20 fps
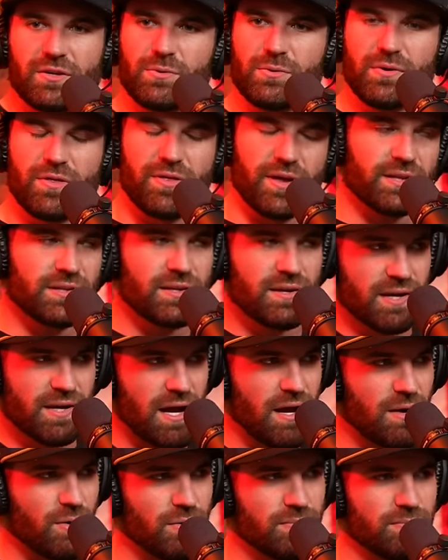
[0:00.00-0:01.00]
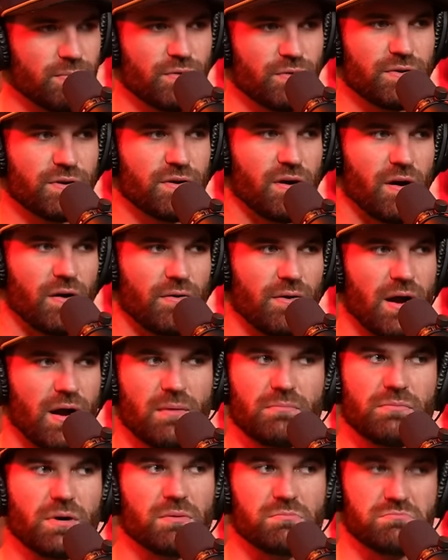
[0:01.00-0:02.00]
you would think that it kind of would move the car
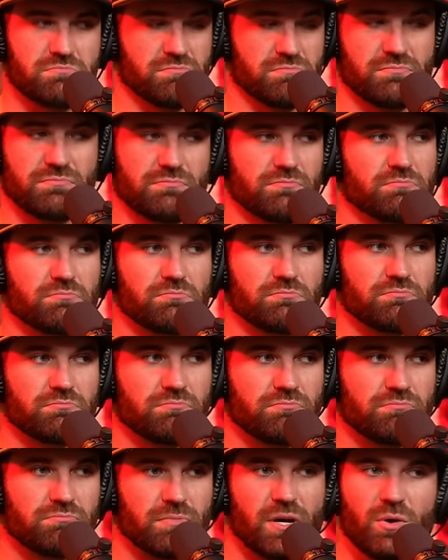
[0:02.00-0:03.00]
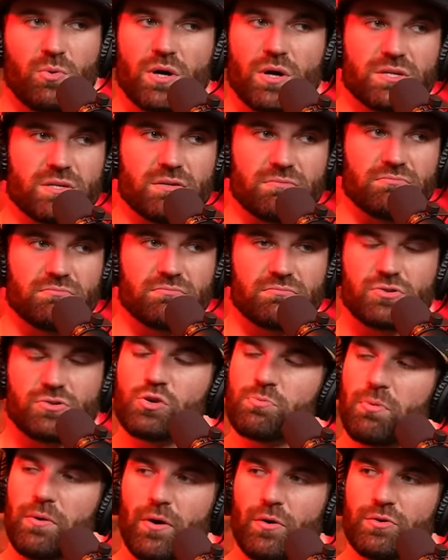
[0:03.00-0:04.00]
around, but it wasn't
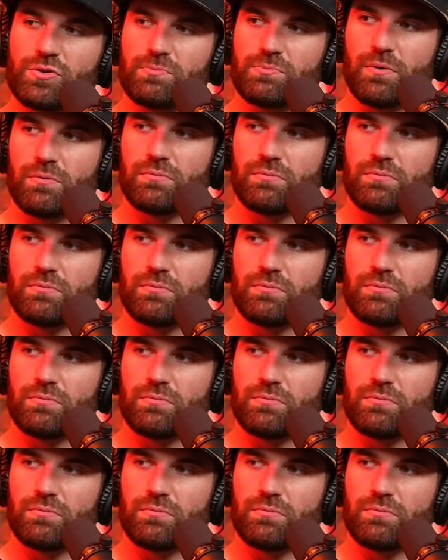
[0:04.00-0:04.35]
super noticeable.